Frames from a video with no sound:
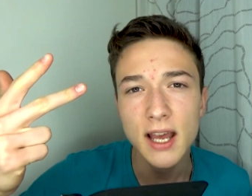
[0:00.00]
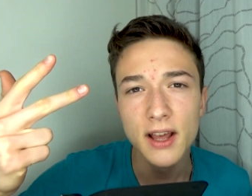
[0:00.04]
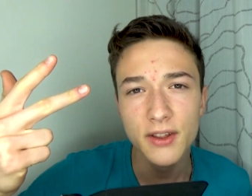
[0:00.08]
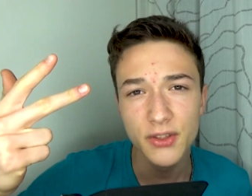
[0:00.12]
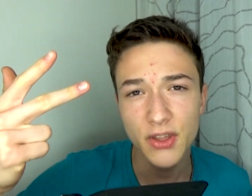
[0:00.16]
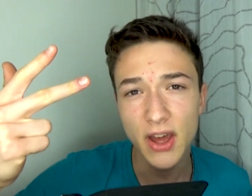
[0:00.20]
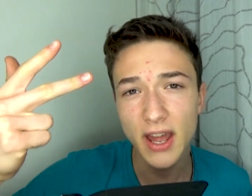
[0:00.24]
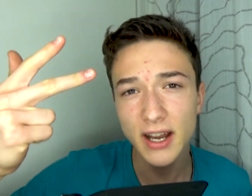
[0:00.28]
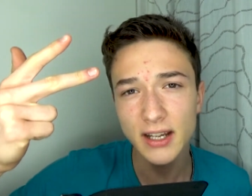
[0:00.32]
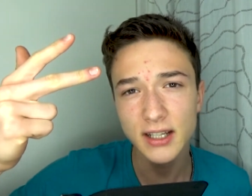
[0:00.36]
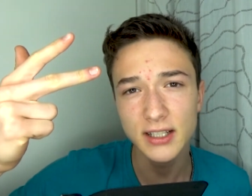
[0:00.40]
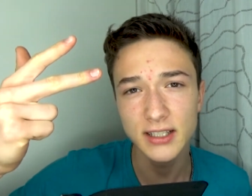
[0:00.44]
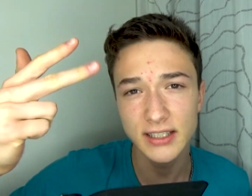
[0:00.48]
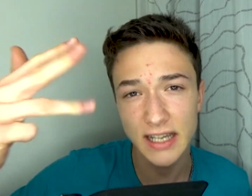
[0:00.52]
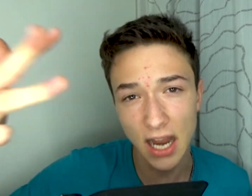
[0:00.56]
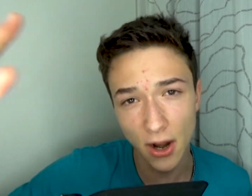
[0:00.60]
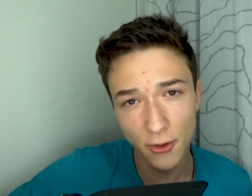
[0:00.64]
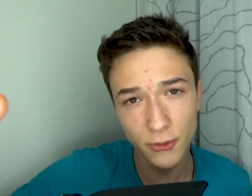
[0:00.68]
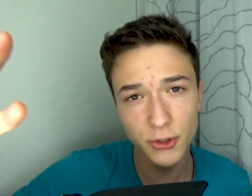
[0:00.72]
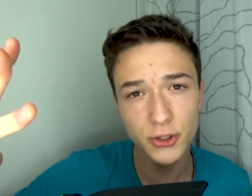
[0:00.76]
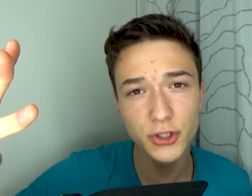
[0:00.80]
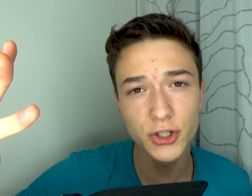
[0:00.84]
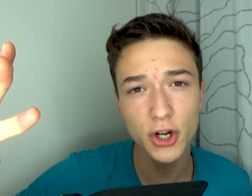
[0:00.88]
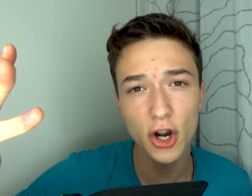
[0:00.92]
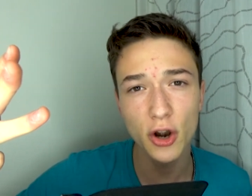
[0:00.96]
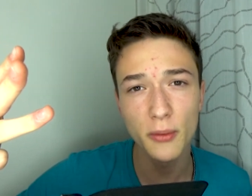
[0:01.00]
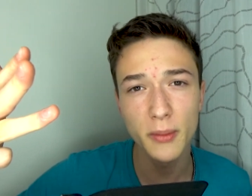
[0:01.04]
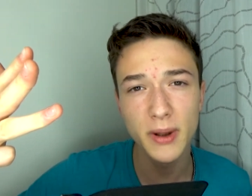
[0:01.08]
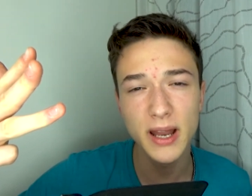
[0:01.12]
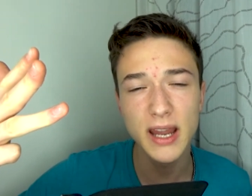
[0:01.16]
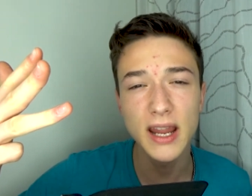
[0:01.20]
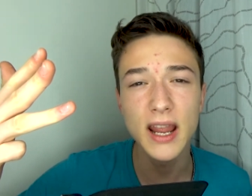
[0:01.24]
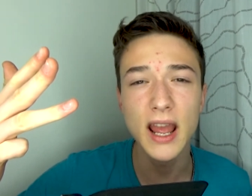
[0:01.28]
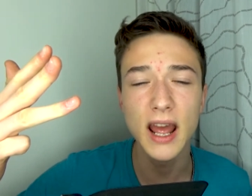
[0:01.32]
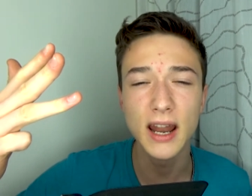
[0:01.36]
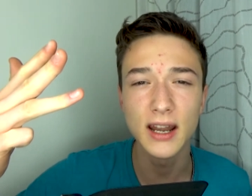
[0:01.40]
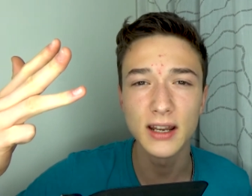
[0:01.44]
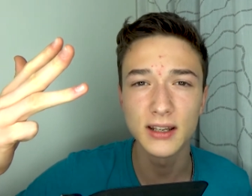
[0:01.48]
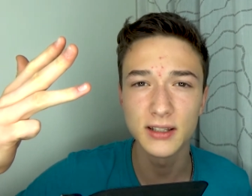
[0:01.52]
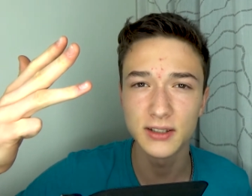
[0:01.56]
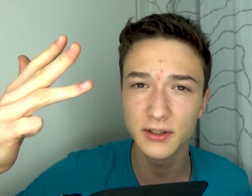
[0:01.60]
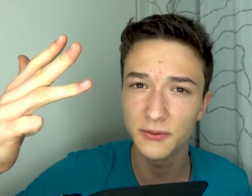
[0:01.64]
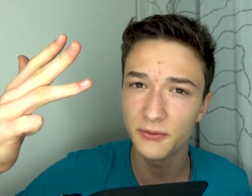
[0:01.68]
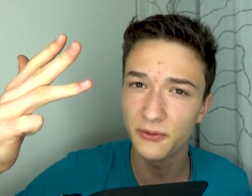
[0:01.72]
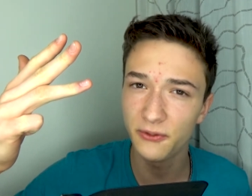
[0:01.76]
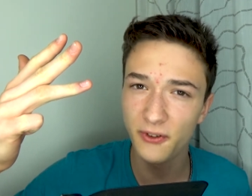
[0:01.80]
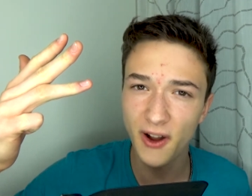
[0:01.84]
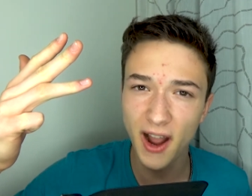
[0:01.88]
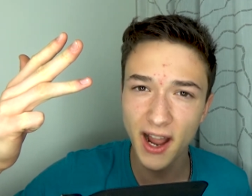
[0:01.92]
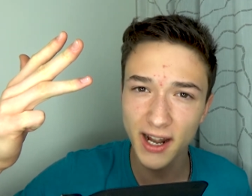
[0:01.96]
then down to Germany and
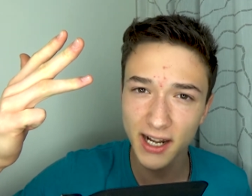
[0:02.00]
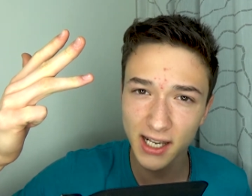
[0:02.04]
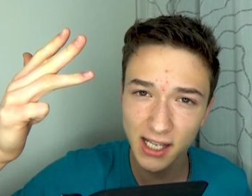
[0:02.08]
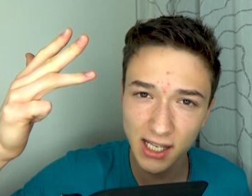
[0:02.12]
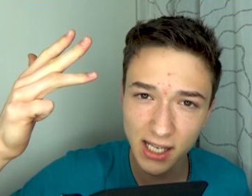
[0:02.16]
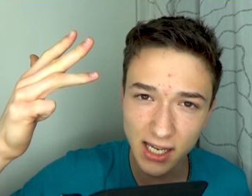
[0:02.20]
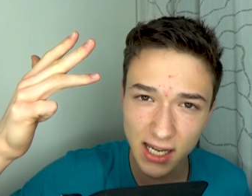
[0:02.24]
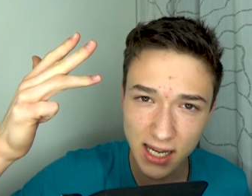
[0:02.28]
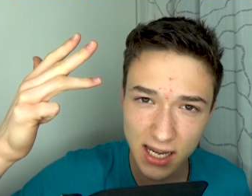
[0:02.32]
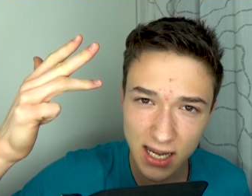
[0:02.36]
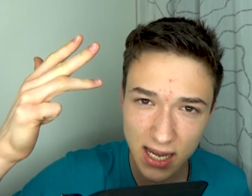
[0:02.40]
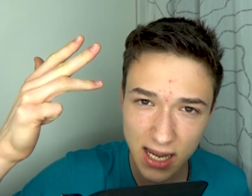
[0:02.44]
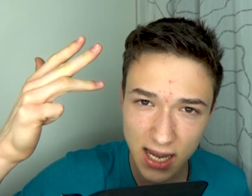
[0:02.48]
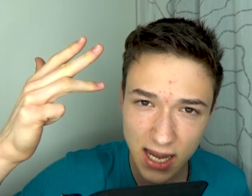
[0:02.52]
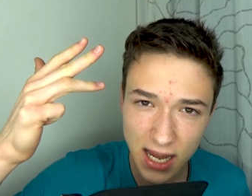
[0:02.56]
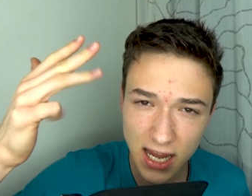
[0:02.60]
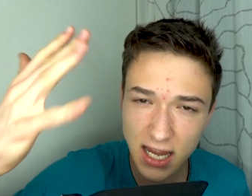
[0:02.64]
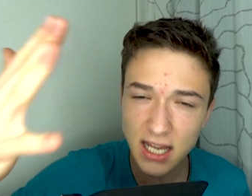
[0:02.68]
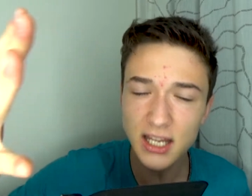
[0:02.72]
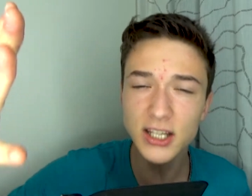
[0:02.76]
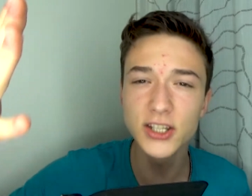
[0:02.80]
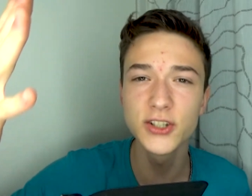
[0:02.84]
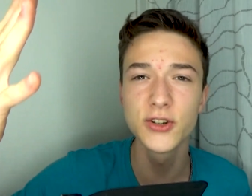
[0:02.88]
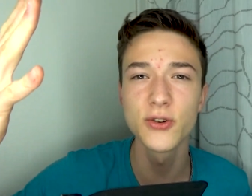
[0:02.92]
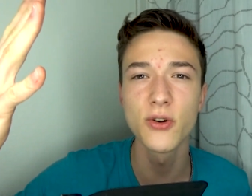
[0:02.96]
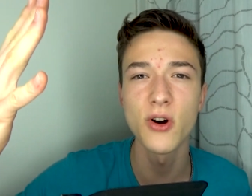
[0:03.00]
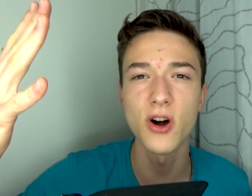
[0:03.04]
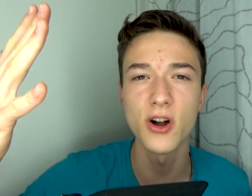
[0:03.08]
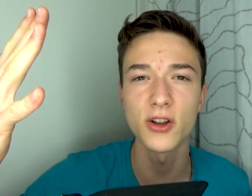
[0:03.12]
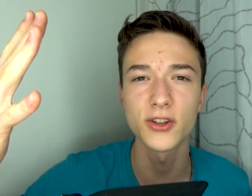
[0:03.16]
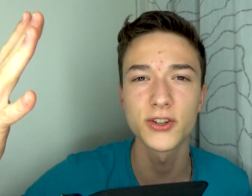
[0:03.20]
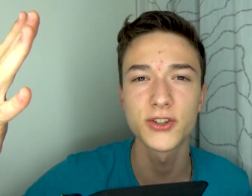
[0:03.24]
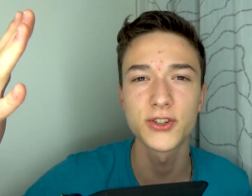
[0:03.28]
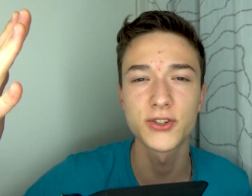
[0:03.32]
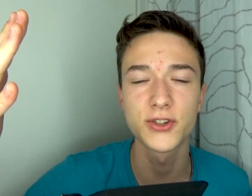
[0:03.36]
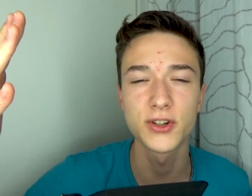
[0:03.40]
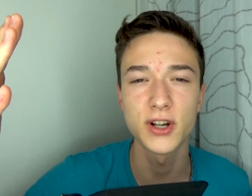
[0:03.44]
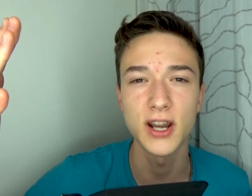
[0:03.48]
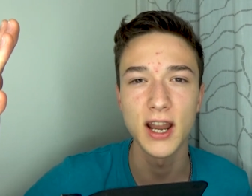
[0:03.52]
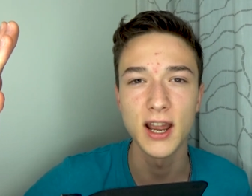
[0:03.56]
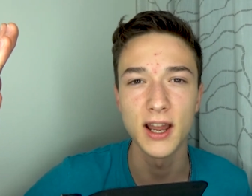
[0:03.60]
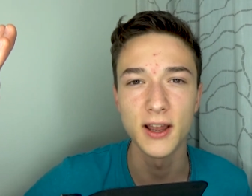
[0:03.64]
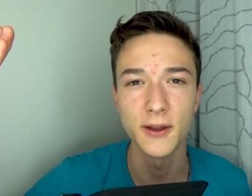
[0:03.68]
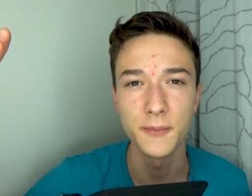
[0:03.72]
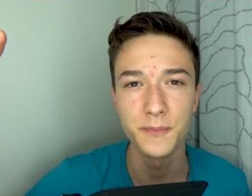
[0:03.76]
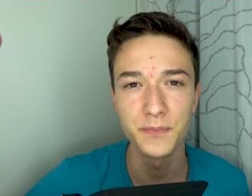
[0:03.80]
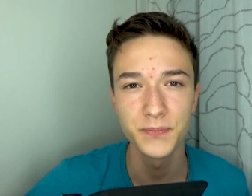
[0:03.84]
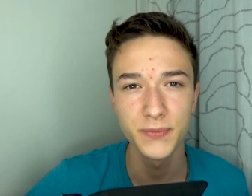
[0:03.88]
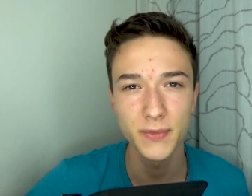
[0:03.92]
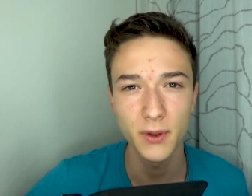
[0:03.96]
finally into
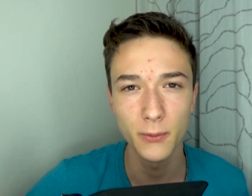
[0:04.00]
Austria